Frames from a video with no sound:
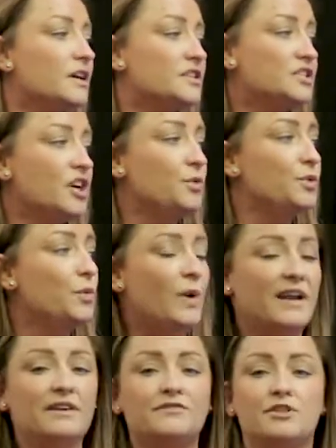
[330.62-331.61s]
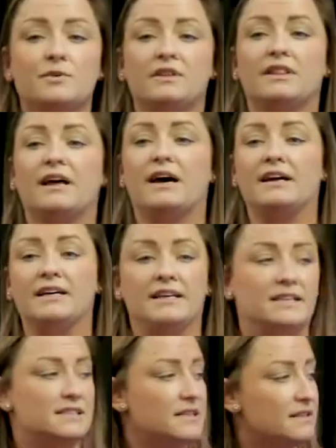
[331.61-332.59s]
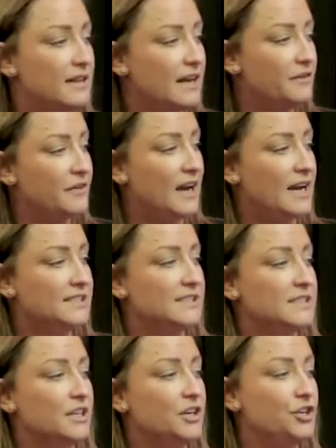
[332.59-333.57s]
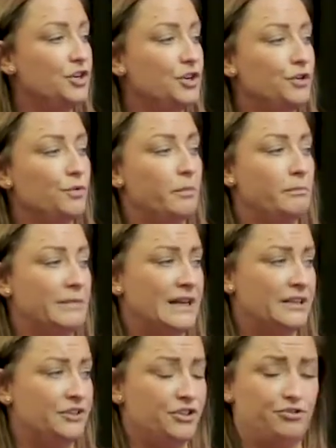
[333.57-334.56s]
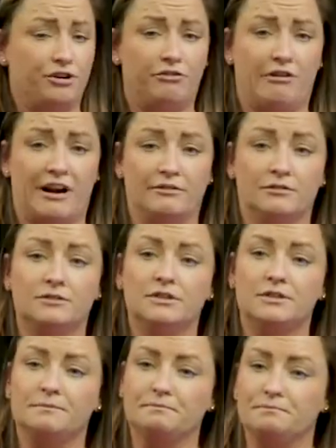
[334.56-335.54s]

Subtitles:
So the way of doing that is they've added a new mandatory ground